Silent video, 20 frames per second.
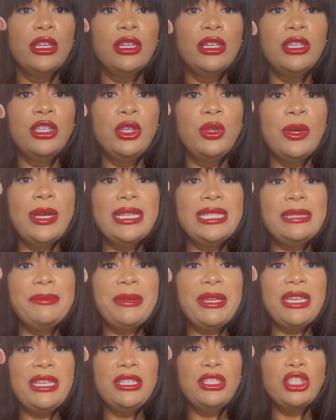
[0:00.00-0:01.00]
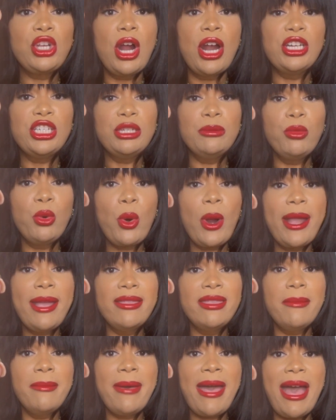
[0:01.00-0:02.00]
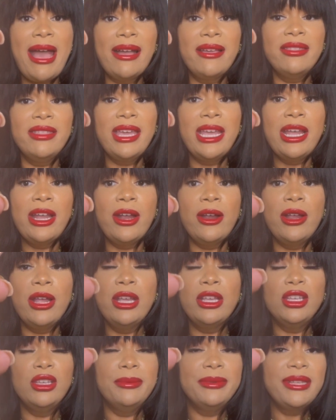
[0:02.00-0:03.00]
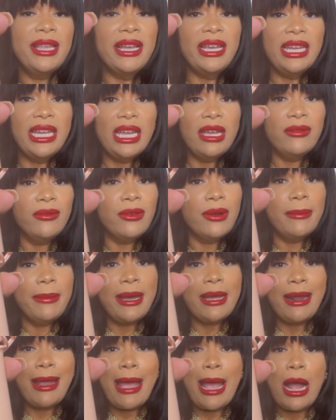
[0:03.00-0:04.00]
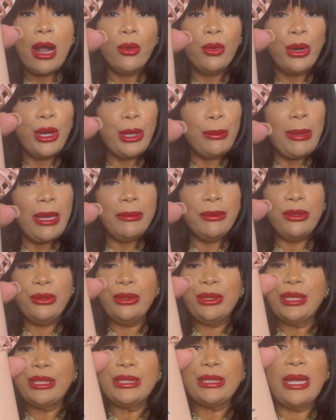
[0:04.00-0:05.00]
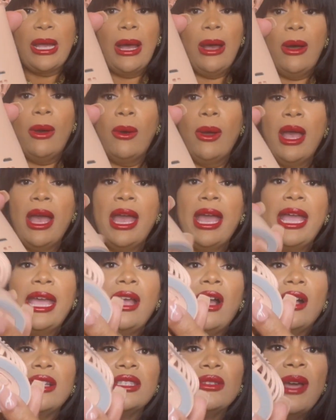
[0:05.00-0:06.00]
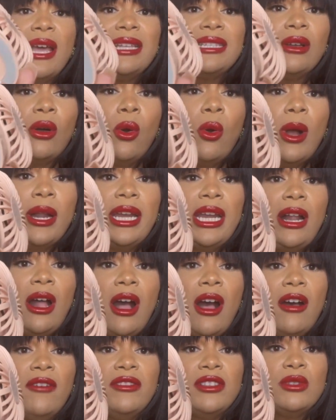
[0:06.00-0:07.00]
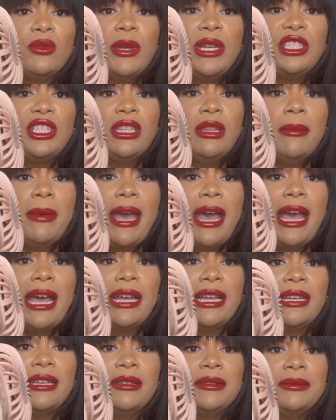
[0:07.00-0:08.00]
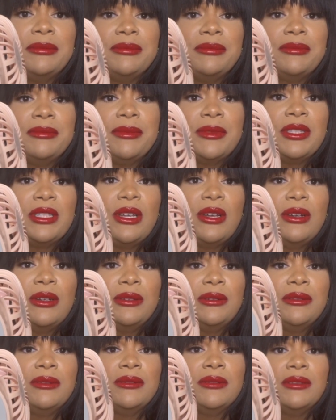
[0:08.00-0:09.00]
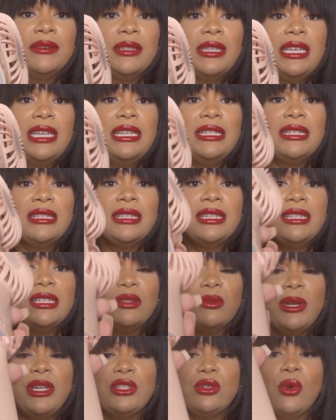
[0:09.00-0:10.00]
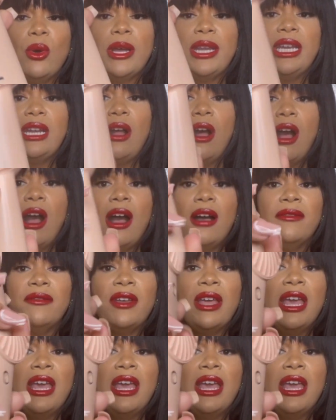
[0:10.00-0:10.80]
USB charging port in the back there. You plug it in for about an hour and baby, you good to go. It also has an on and off switch in the back. So easily switch on and off.